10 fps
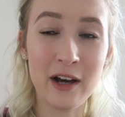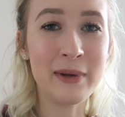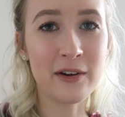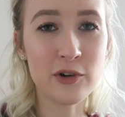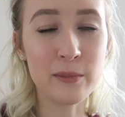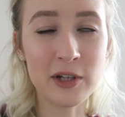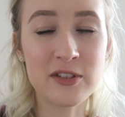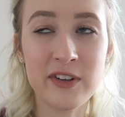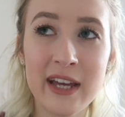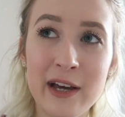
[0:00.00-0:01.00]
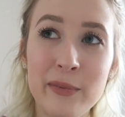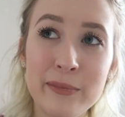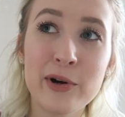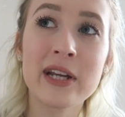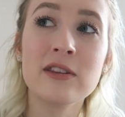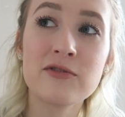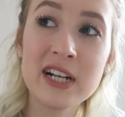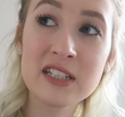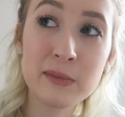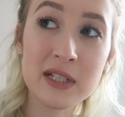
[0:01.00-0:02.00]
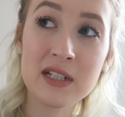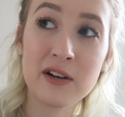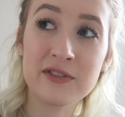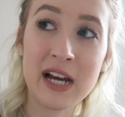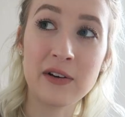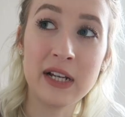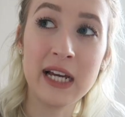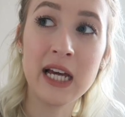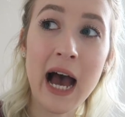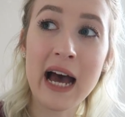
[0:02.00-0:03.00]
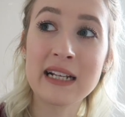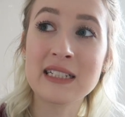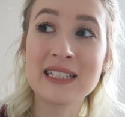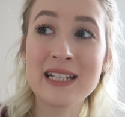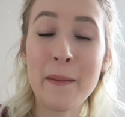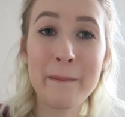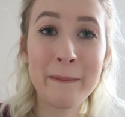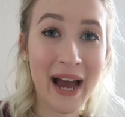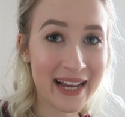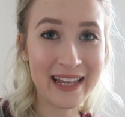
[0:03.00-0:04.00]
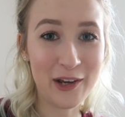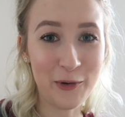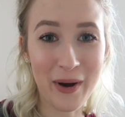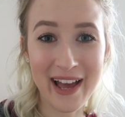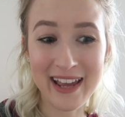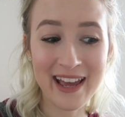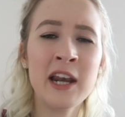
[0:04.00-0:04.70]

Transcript: I mean I've got most of it here but bringing the rest of my stuff down here and packing it away.